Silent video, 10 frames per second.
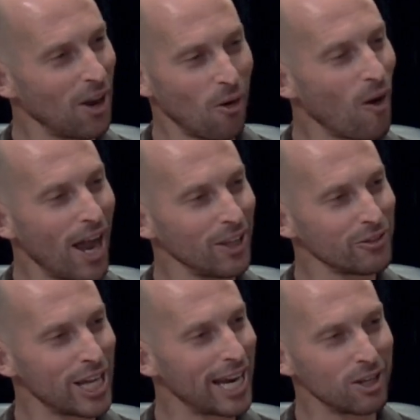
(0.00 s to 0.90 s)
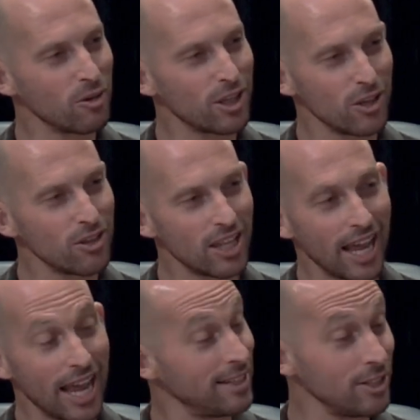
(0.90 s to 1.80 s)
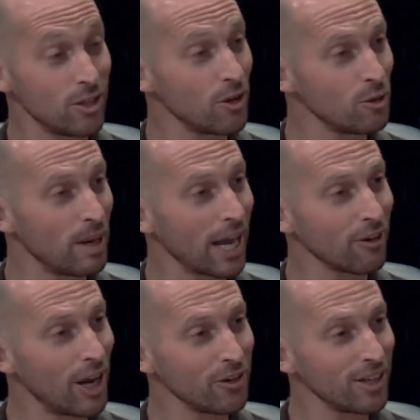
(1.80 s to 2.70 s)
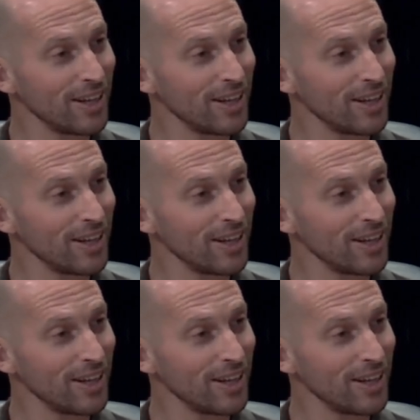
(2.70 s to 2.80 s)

a while of chatting with you that I didn't know your background.